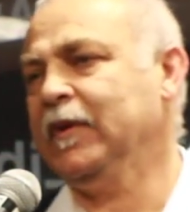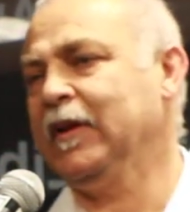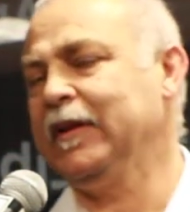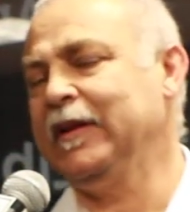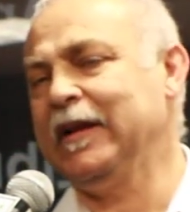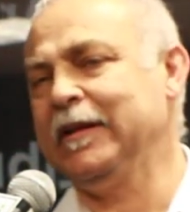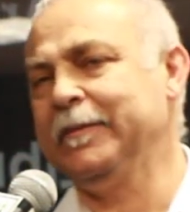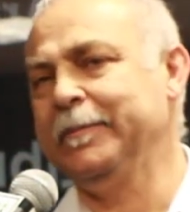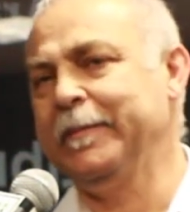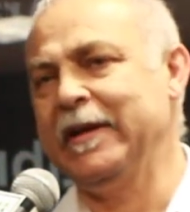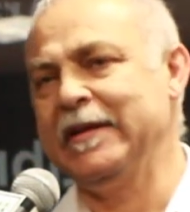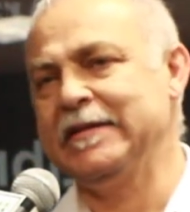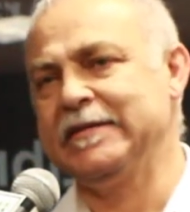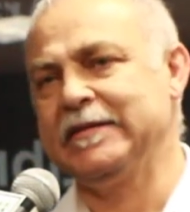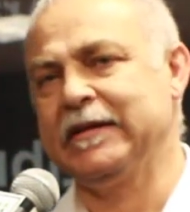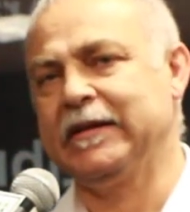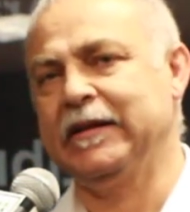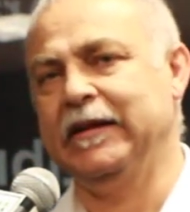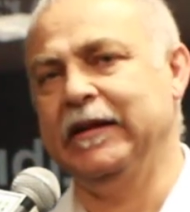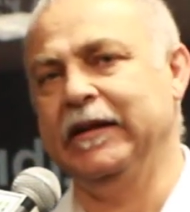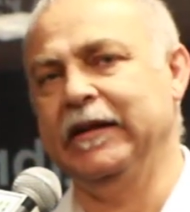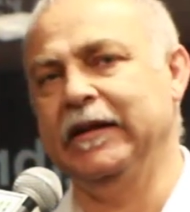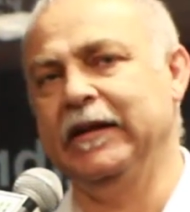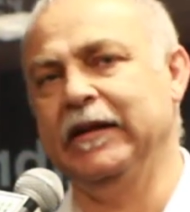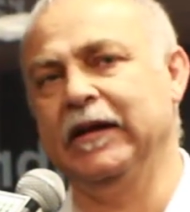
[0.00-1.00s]
that
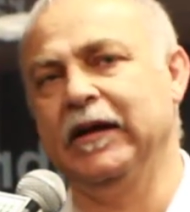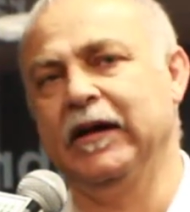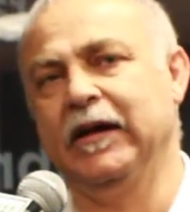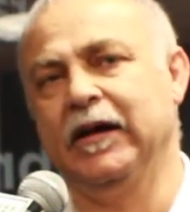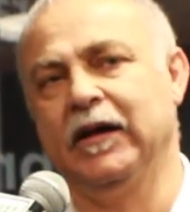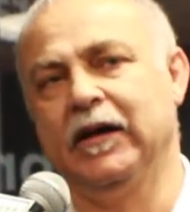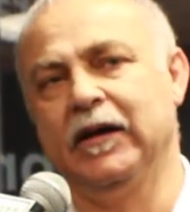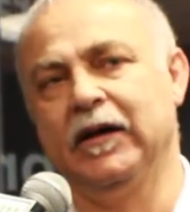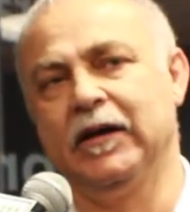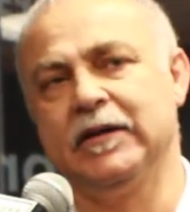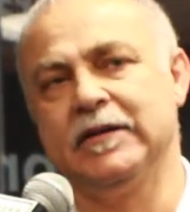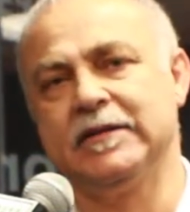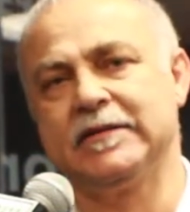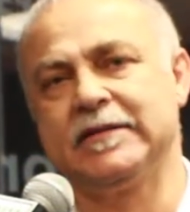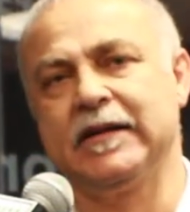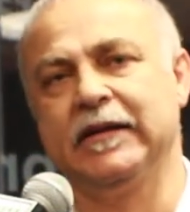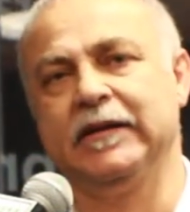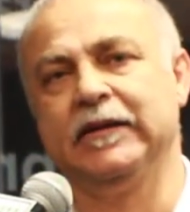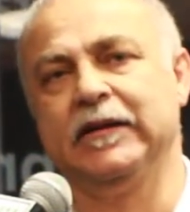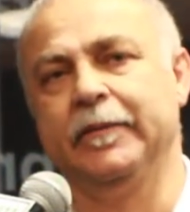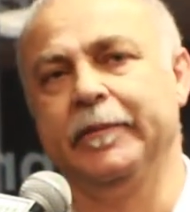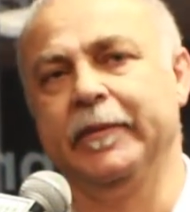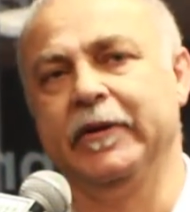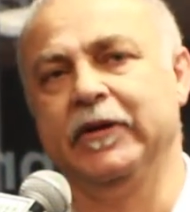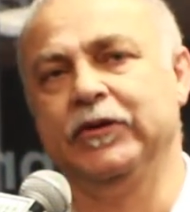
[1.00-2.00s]
basically uh, sent
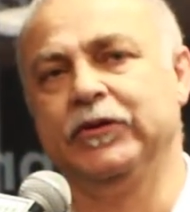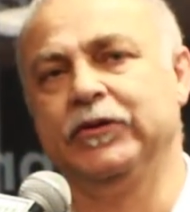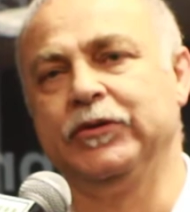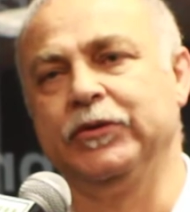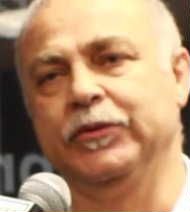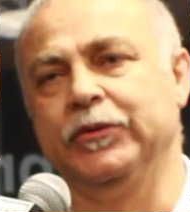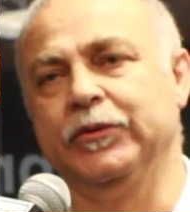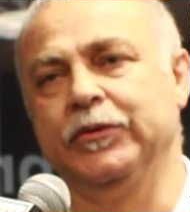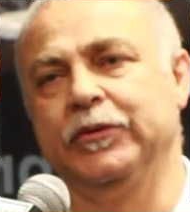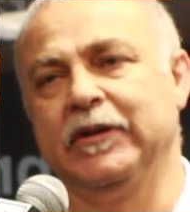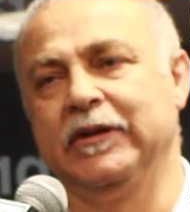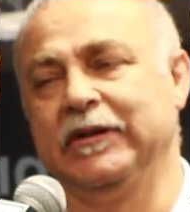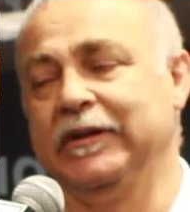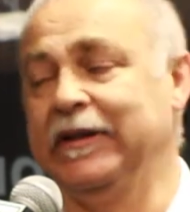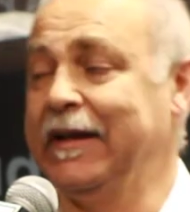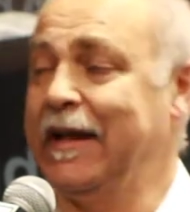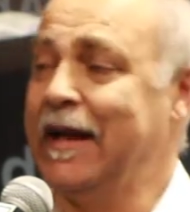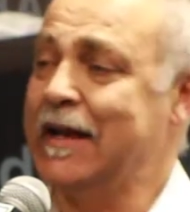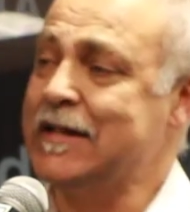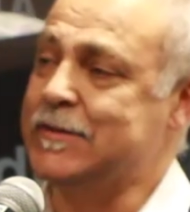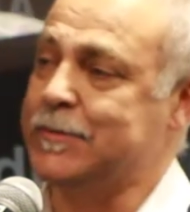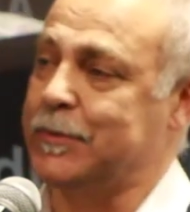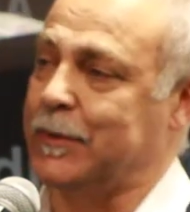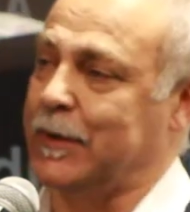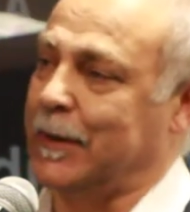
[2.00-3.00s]
them into the
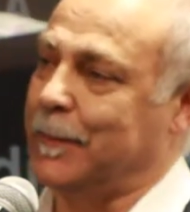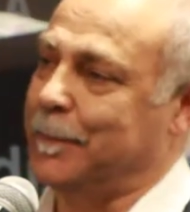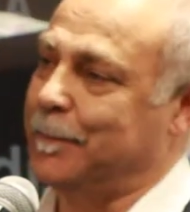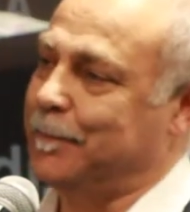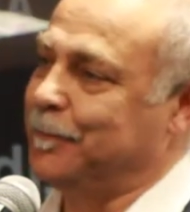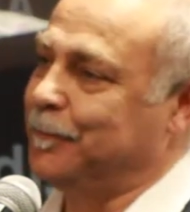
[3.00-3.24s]
diaspora.